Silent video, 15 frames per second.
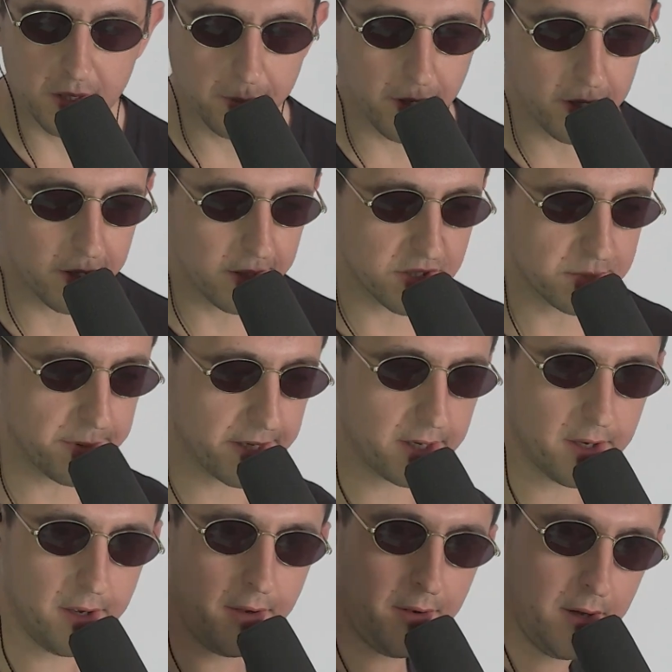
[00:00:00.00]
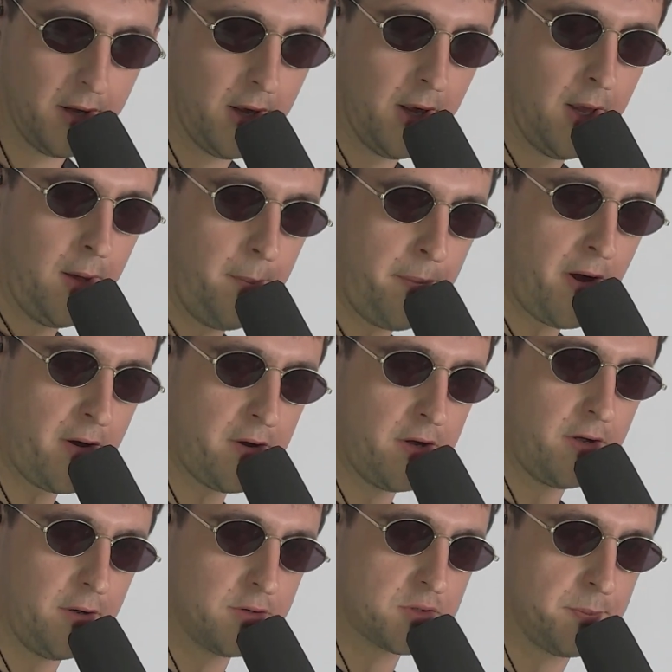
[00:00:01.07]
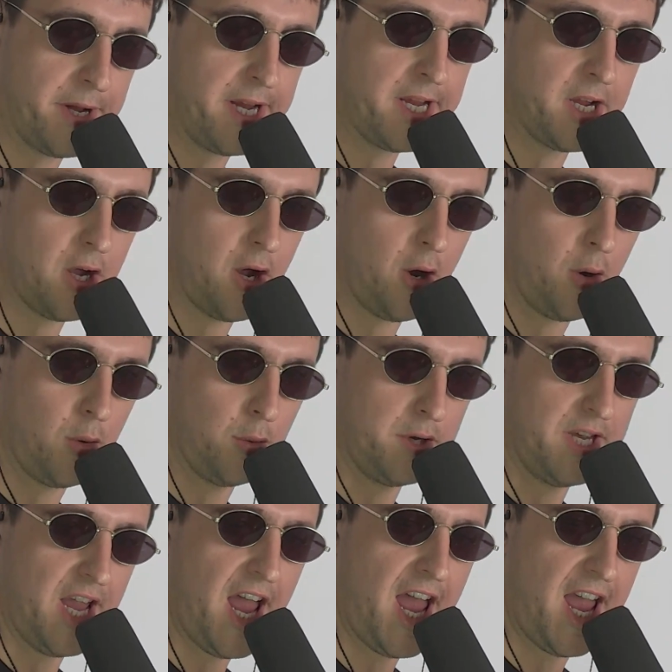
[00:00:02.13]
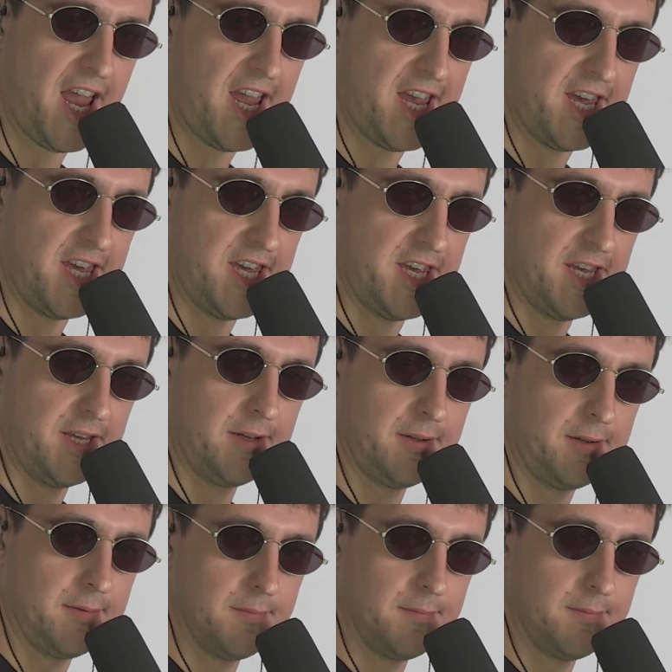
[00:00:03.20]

Bongo's Bingo. Bongo's Bingo, yay!